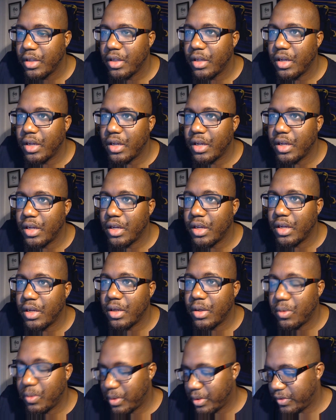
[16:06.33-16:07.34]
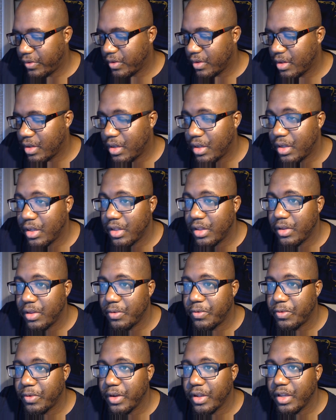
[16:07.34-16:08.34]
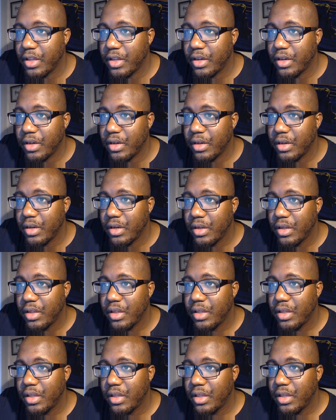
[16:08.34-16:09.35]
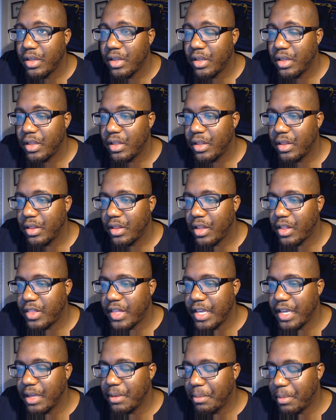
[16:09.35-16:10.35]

uh what's it called? The freaking the thing in